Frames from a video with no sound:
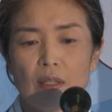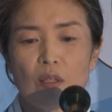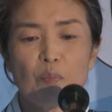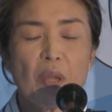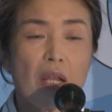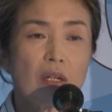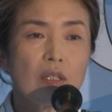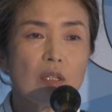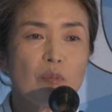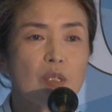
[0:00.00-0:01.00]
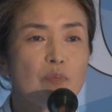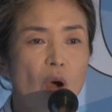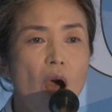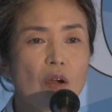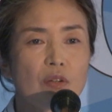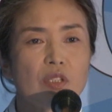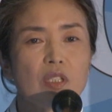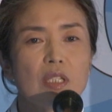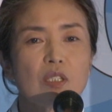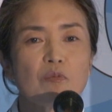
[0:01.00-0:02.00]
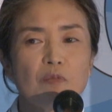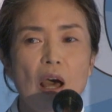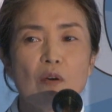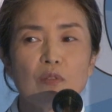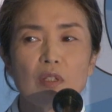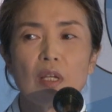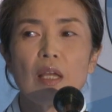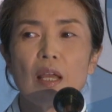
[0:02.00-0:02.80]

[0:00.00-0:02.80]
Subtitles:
The pinnacle of hypocrisy is found